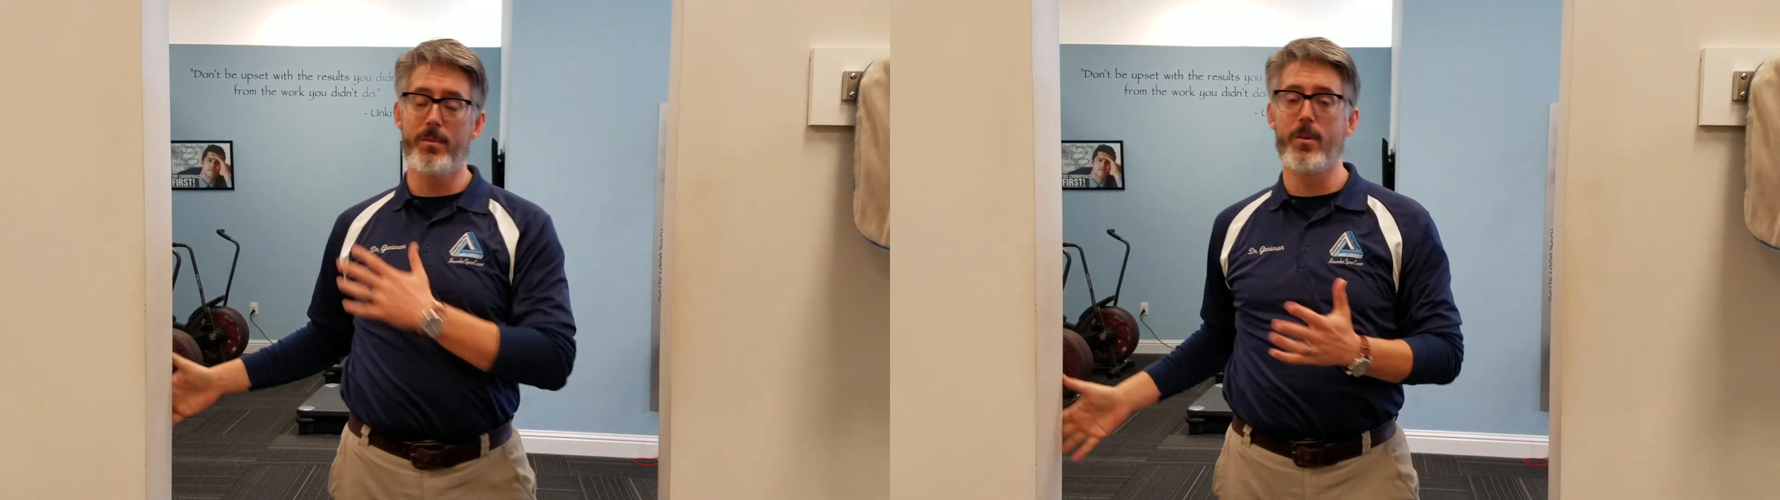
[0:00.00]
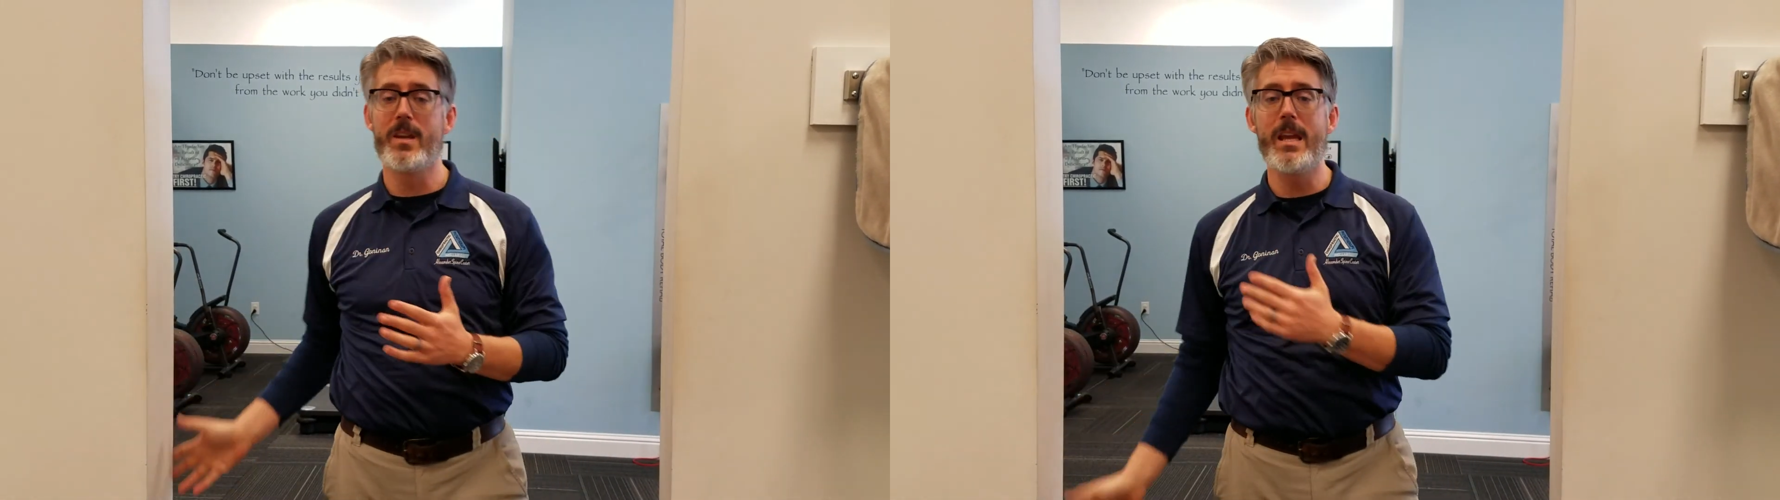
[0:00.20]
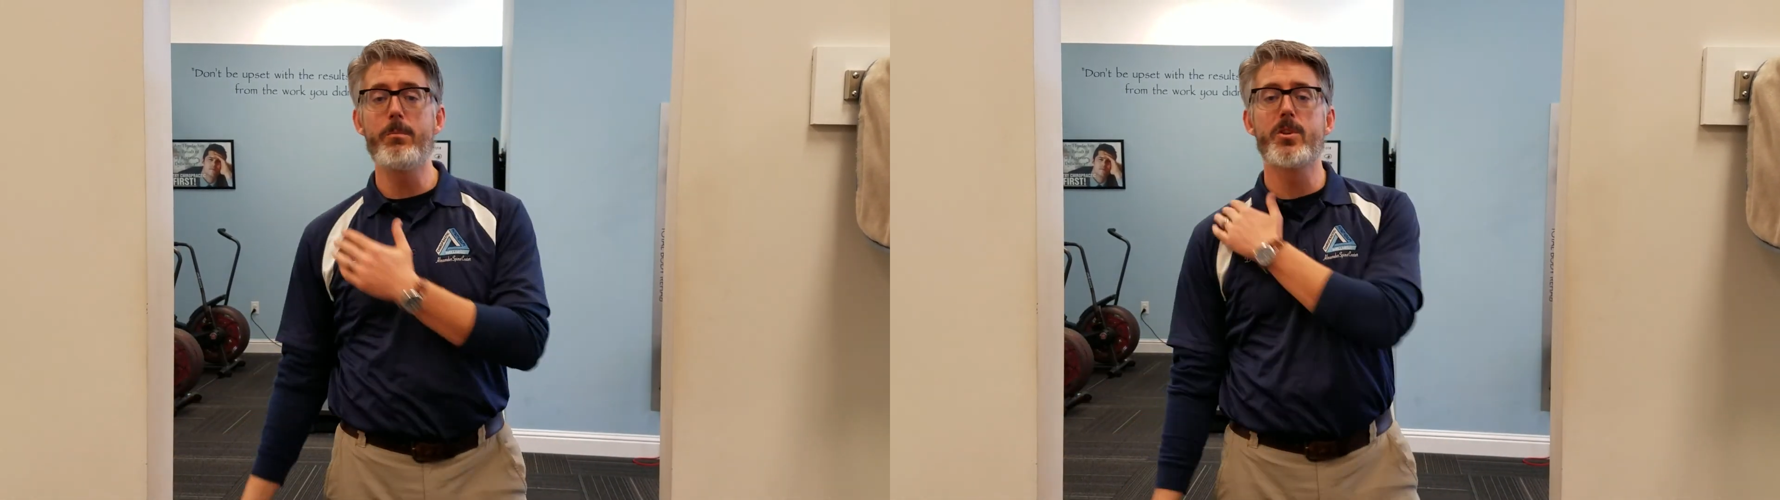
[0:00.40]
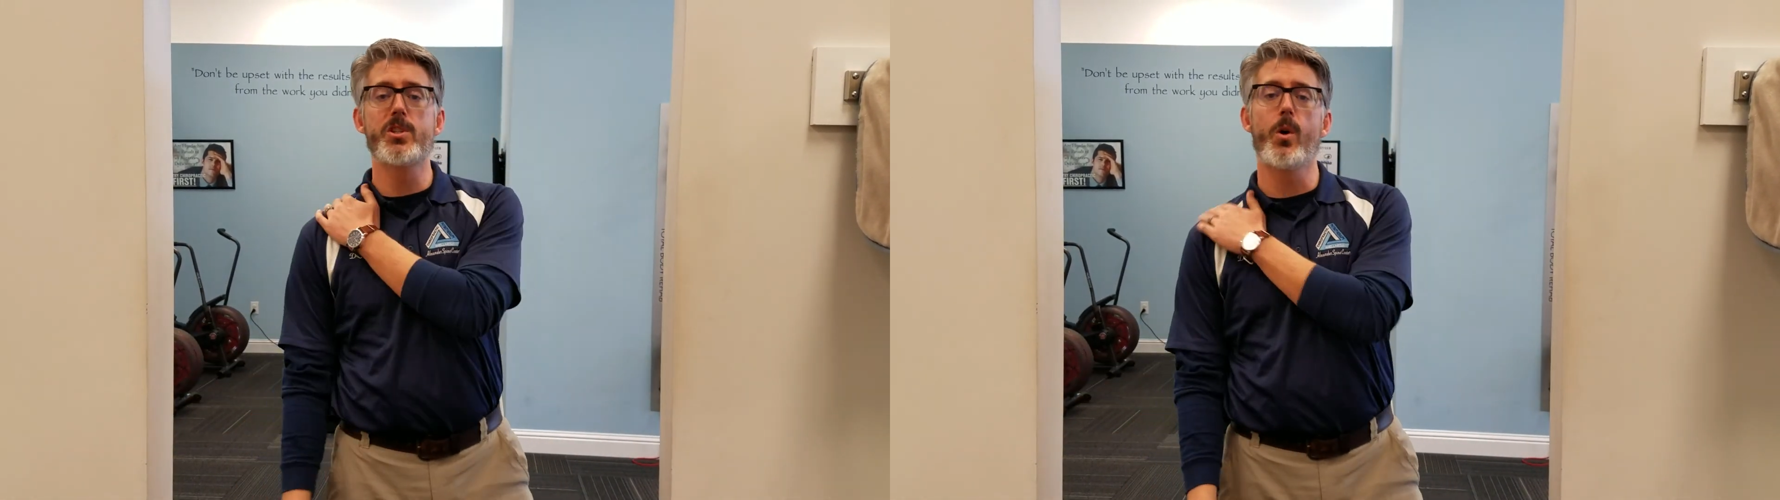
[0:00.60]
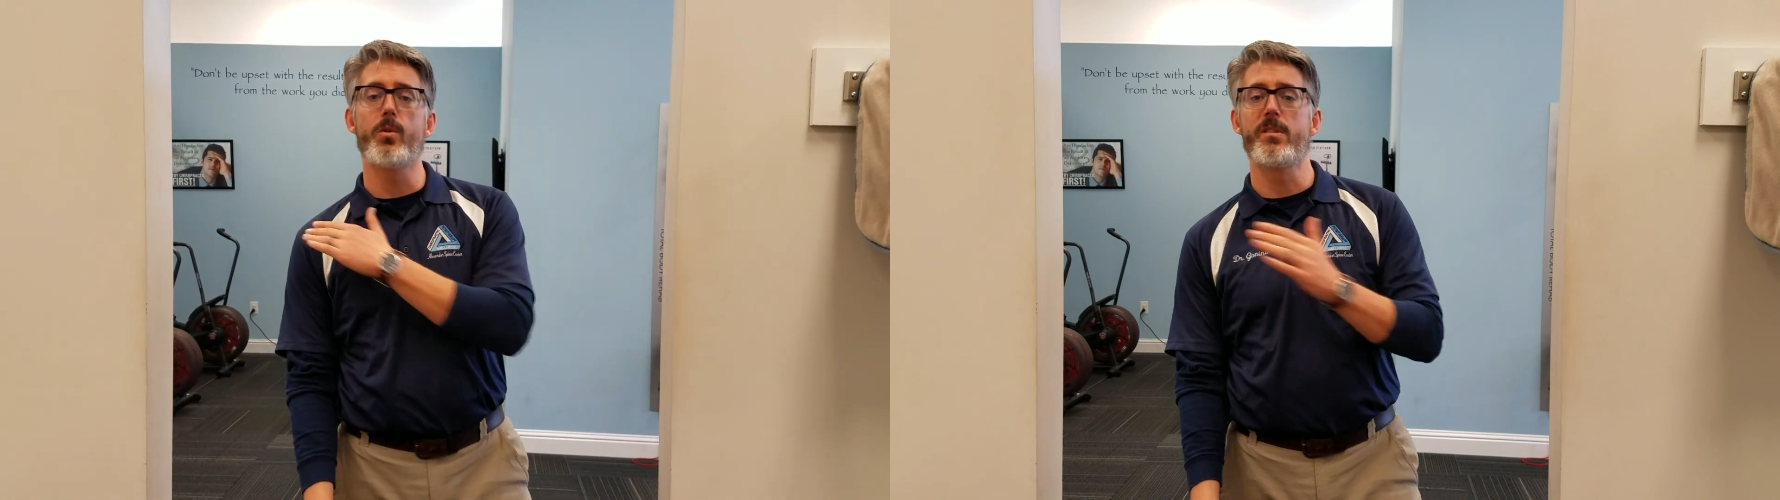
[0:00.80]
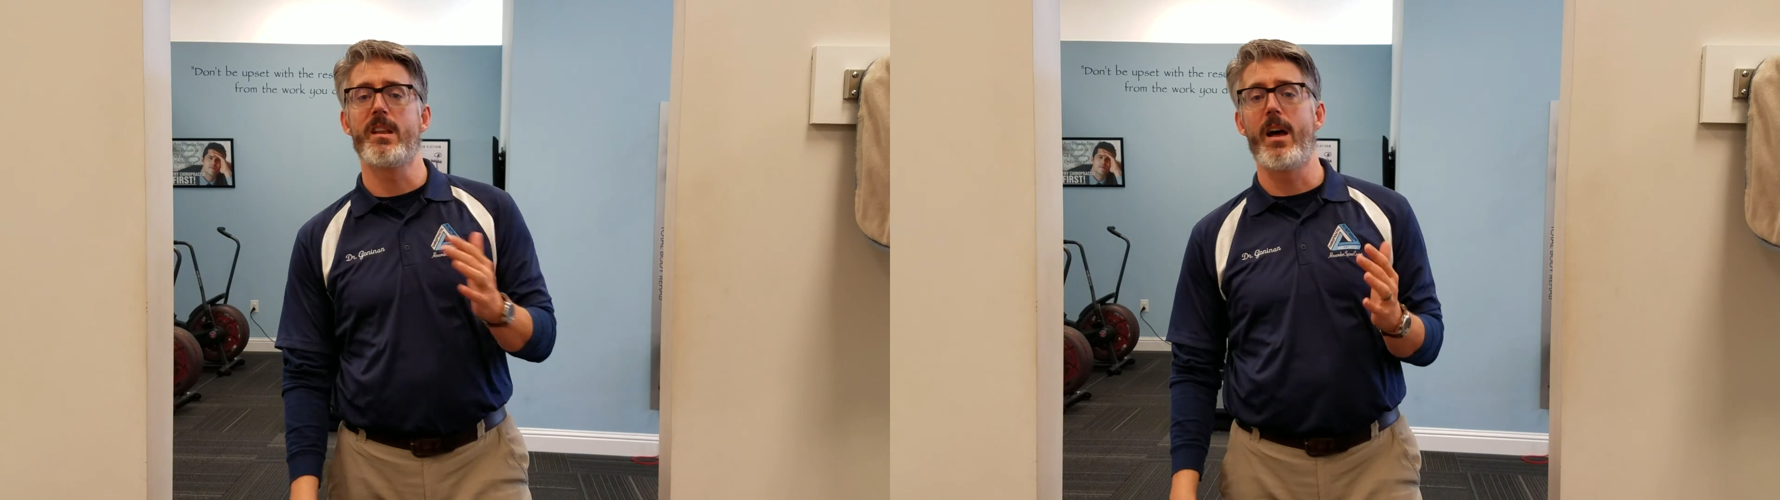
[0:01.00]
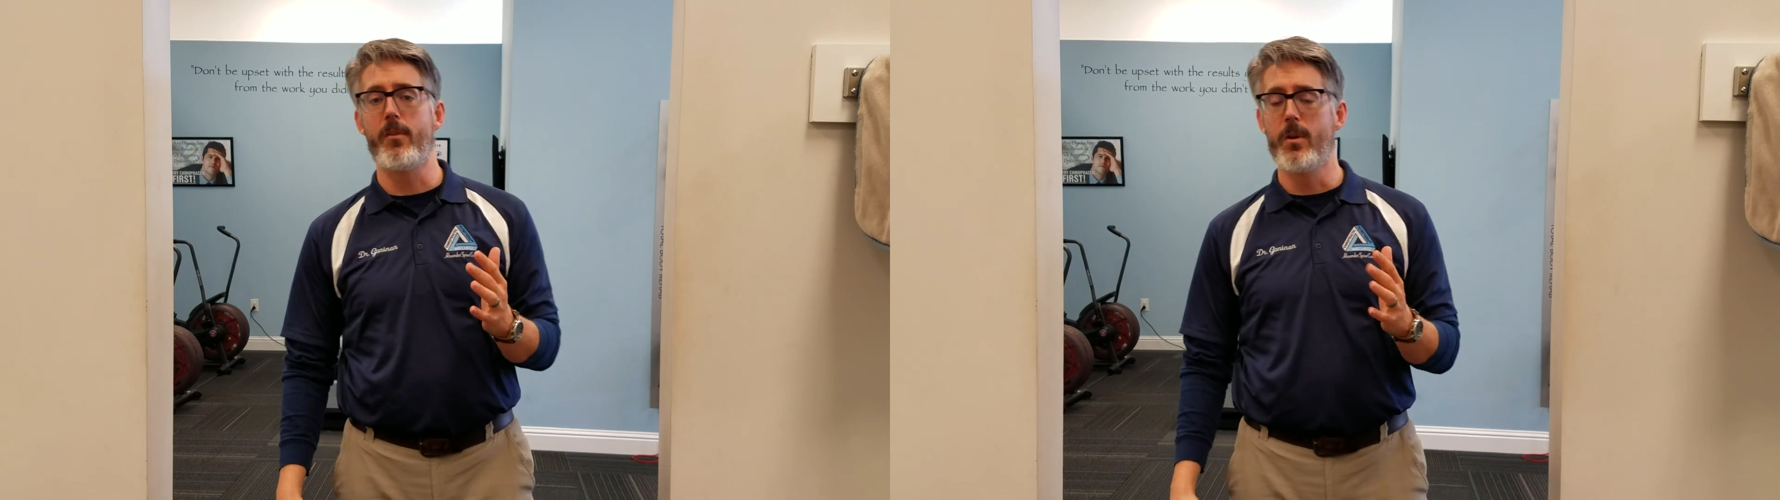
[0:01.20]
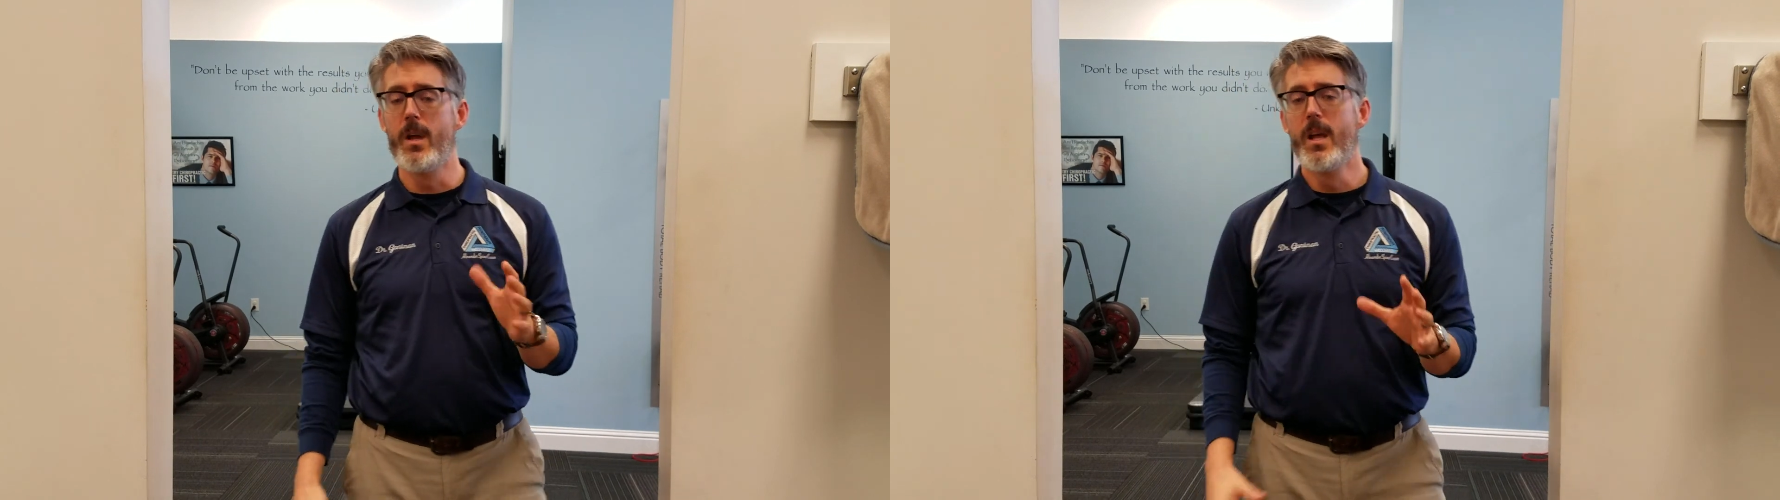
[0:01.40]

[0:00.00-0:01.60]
So keep the shoulders level.